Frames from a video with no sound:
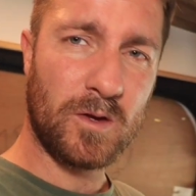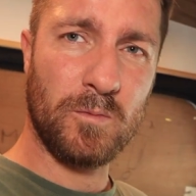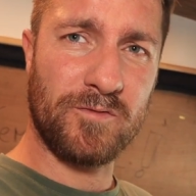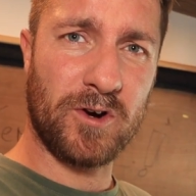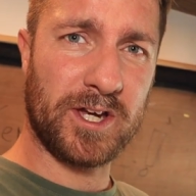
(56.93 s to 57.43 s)

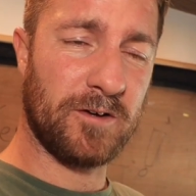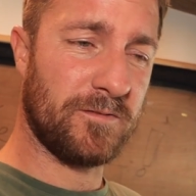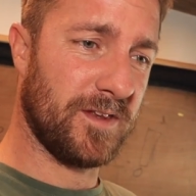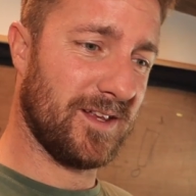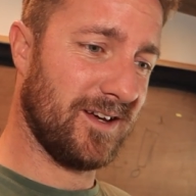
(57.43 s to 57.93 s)
whether I go
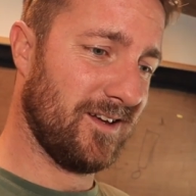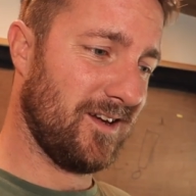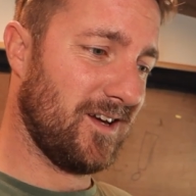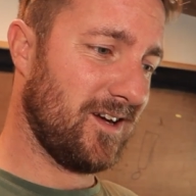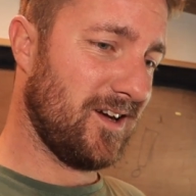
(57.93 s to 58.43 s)
for the
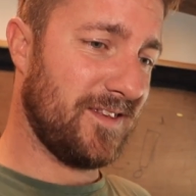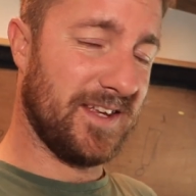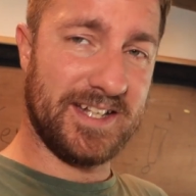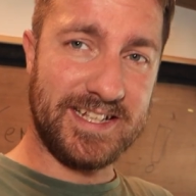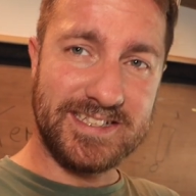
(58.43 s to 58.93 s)

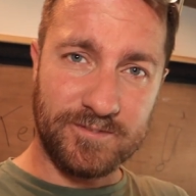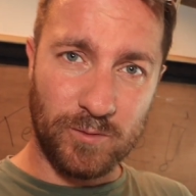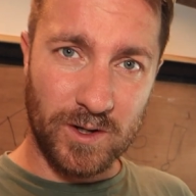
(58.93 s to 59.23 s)
adhesive